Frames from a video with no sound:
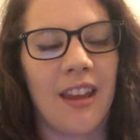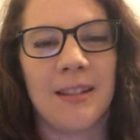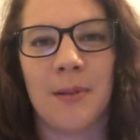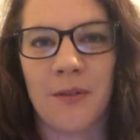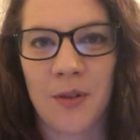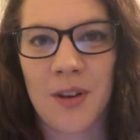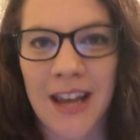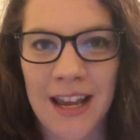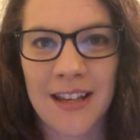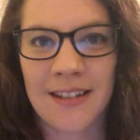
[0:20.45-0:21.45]
It's been a few
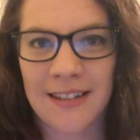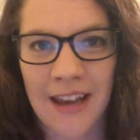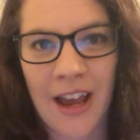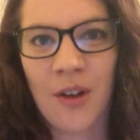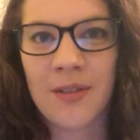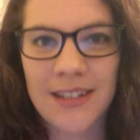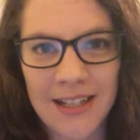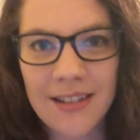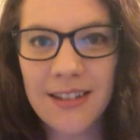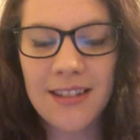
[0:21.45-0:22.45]
days now
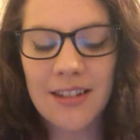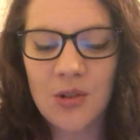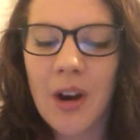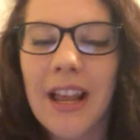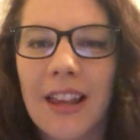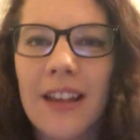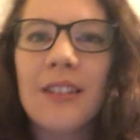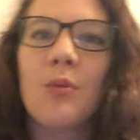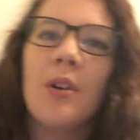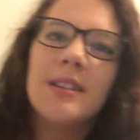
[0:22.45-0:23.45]
since the trailer
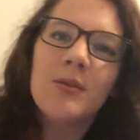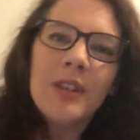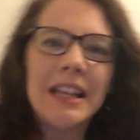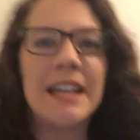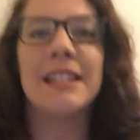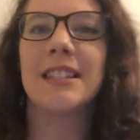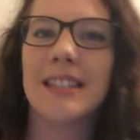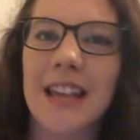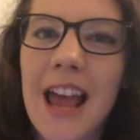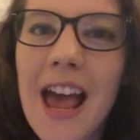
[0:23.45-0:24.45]
was
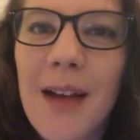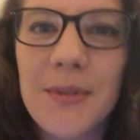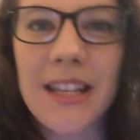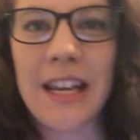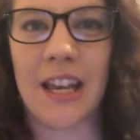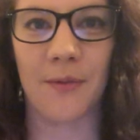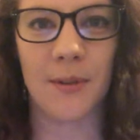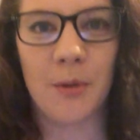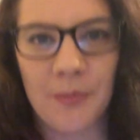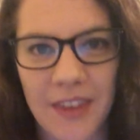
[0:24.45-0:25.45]
released. I'm just getting
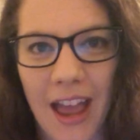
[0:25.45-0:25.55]
comfortable.